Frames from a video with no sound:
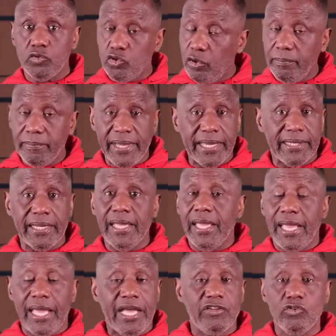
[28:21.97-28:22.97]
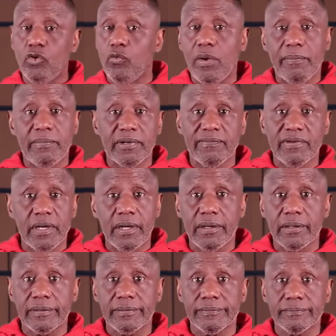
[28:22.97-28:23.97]
Your man and your woman of
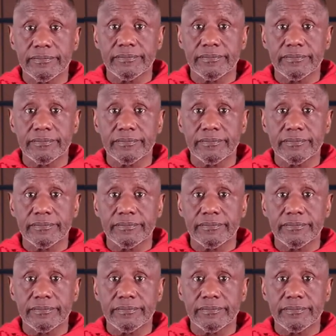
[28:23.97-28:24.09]
God.